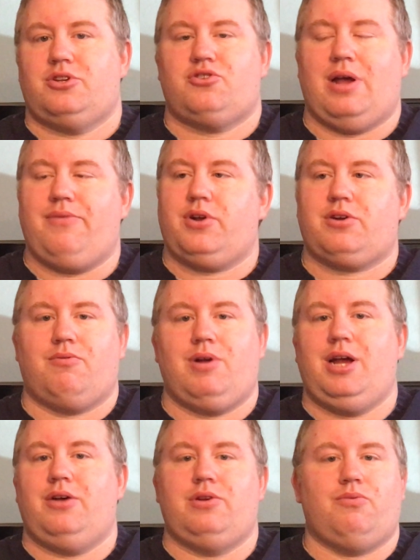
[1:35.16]
traffic
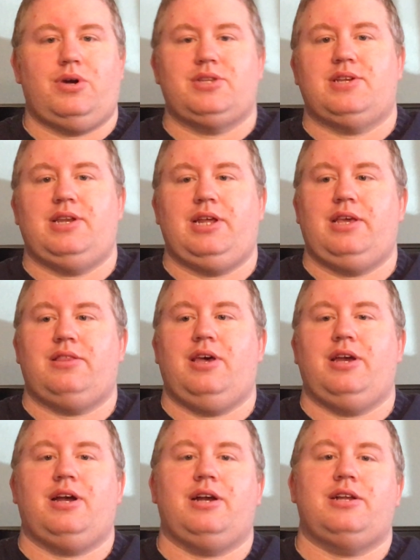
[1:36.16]
around. There wasn't
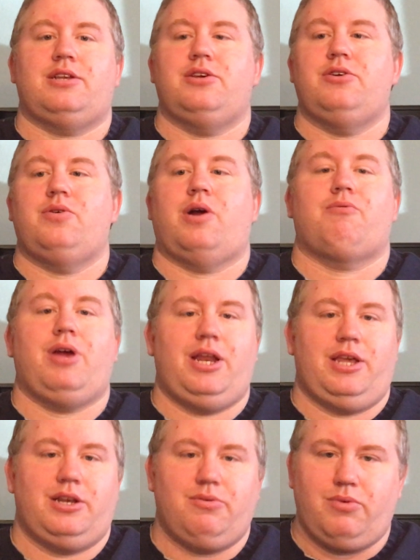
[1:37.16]
anything I could do. I
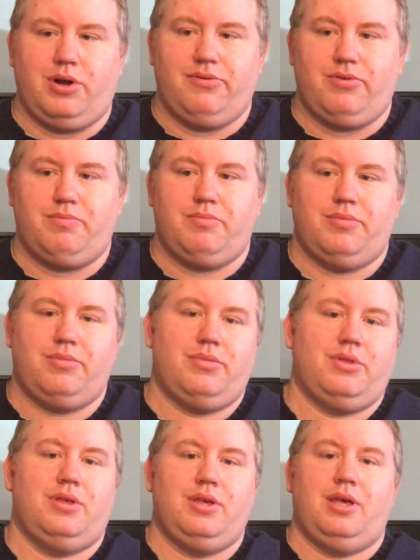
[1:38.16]
ran into one of them,
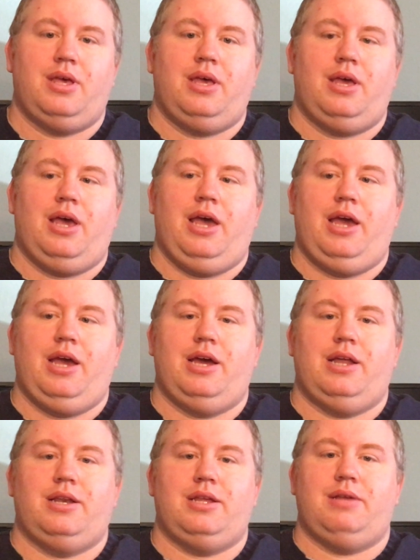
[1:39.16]

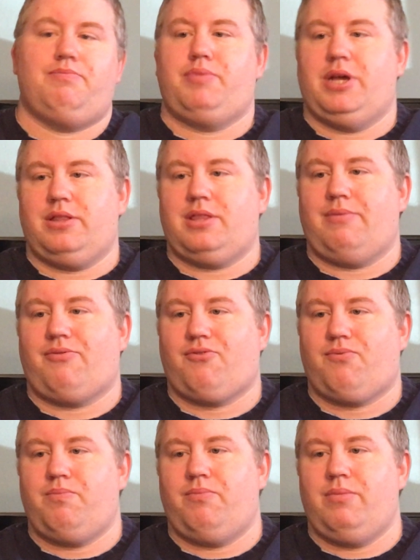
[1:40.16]
and it bent
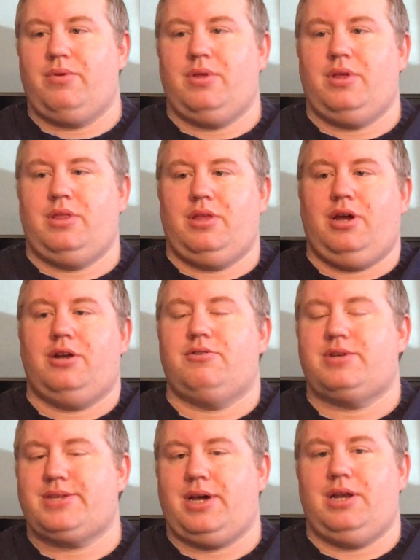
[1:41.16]
the
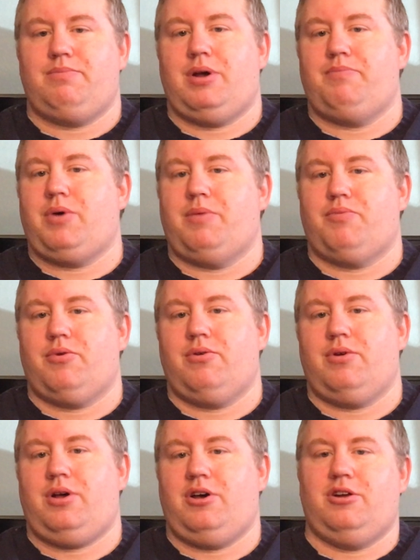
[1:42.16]
underside of my
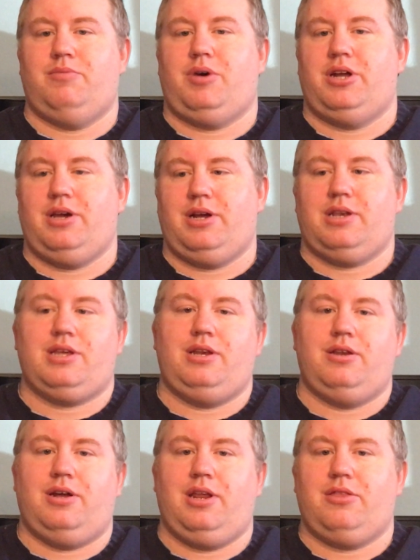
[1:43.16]
bumper on my
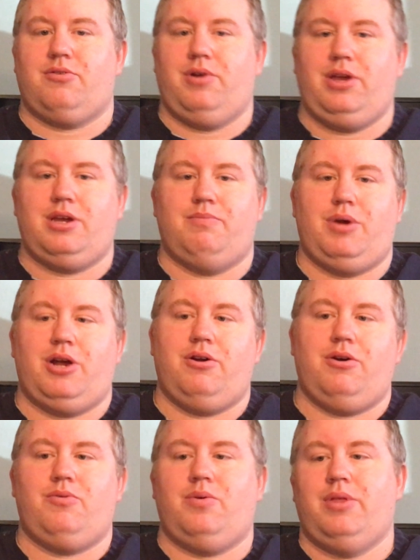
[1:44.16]
1993
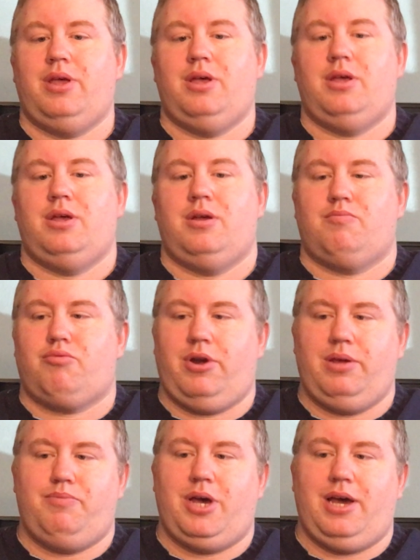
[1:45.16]
Camaro
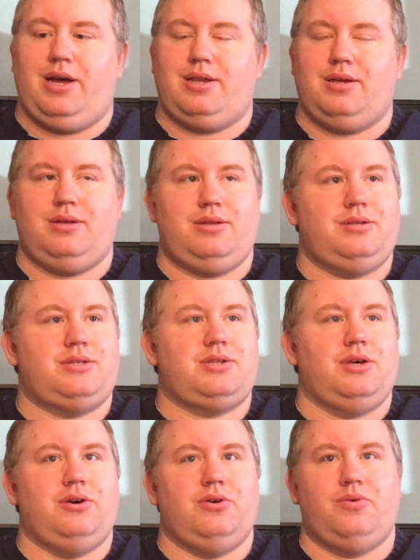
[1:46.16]
pretty bad.
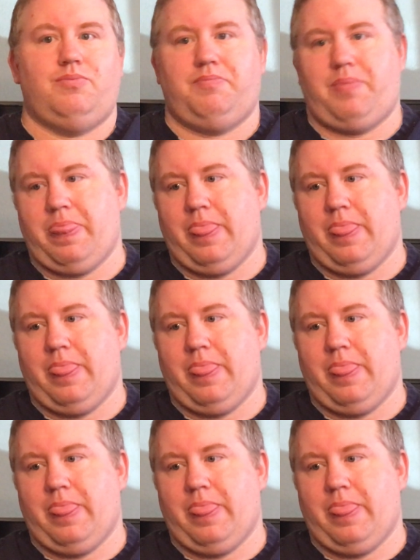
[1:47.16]
So